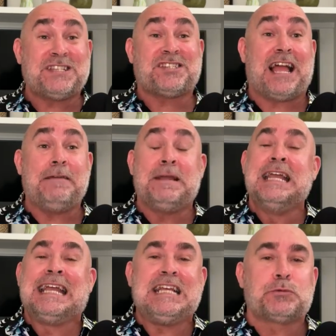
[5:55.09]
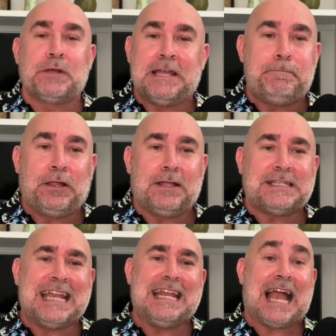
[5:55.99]
this time he's
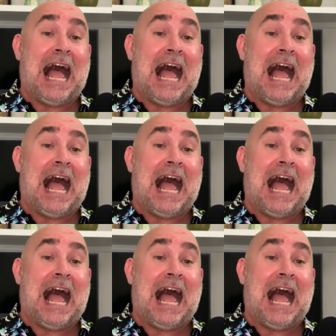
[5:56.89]
rehabilitated.